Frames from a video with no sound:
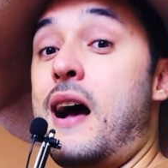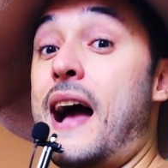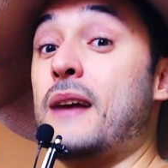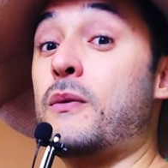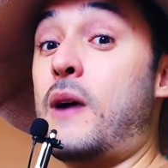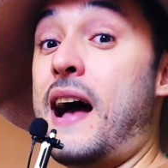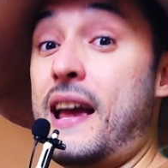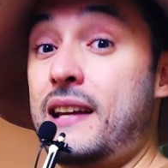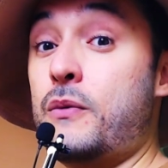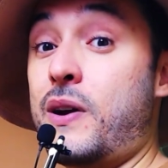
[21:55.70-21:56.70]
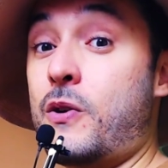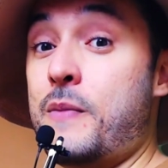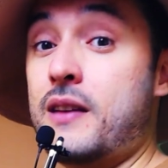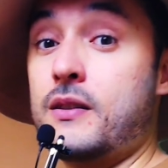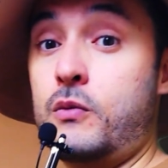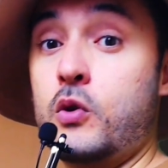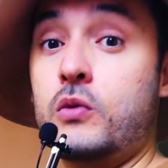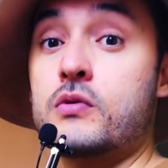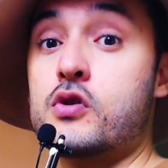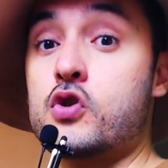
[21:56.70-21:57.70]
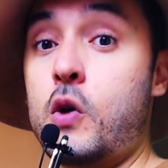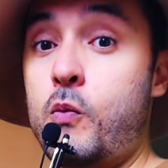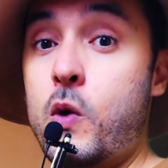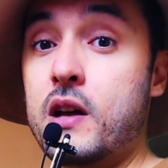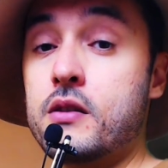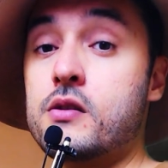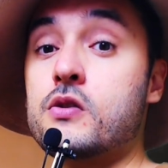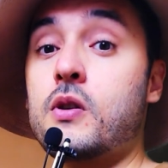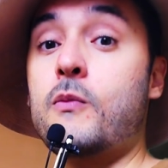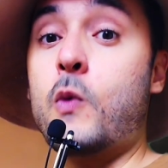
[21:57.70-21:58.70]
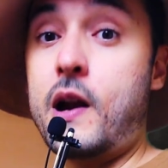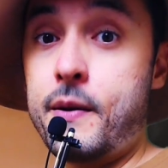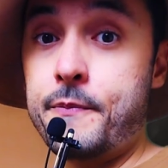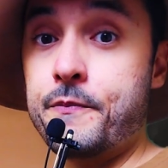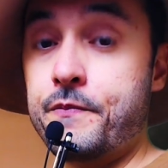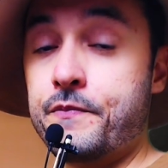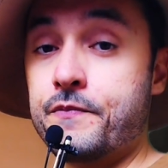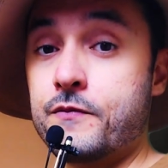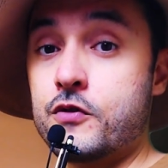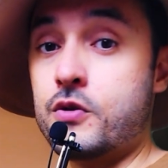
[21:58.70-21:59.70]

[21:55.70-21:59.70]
I highly recommend the rule someone somewhere to